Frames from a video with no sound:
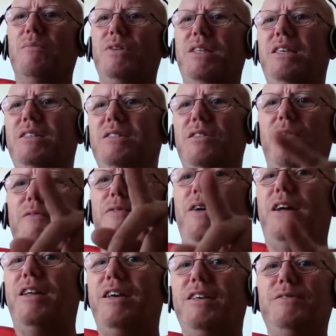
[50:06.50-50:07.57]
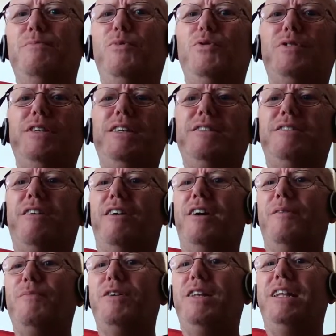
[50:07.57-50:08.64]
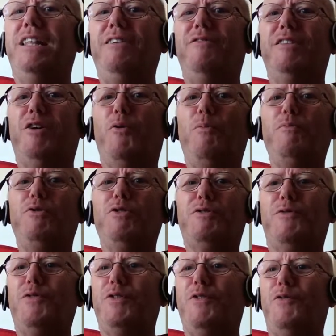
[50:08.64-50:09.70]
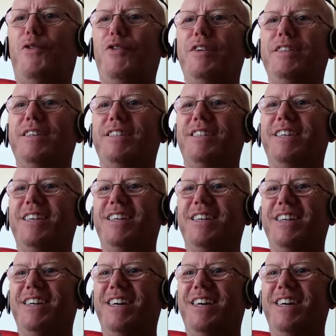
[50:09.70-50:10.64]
But he's not fair. He's Maltese guy. I'm going to leave it open just for the foreigners.